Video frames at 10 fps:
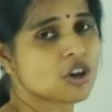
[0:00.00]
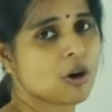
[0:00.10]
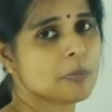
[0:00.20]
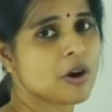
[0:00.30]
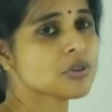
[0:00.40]

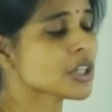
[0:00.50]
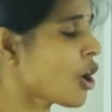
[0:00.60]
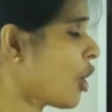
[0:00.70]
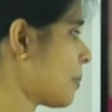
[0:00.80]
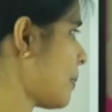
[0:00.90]
compound
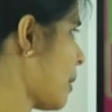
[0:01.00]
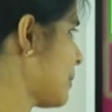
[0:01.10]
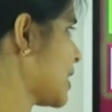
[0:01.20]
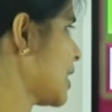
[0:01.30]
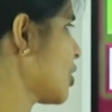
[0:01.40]
or
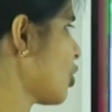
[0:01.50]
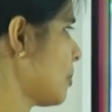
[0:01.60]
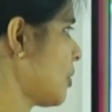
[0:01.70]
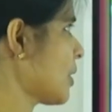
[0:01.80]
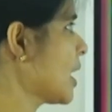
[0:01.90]
palmately
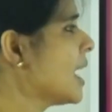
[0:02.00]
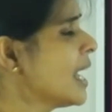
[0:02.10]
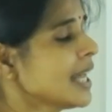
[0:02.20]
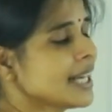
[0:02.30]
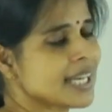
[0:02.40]
compound.
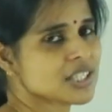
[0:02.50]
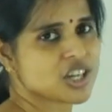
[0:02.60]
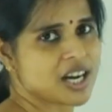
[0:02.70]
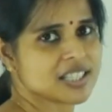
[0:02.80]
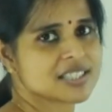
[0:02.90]
Let
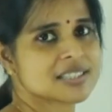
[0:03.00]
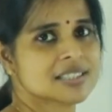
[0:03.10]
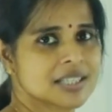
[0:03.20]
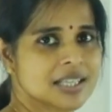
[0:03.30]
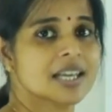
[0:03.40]
us
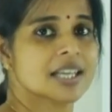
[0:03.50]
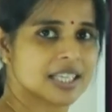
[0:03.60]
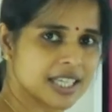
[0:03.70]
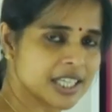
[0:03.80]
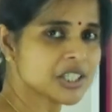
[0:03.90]

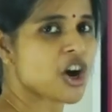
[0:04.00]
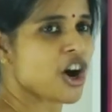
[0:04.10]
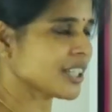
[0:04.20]
learn or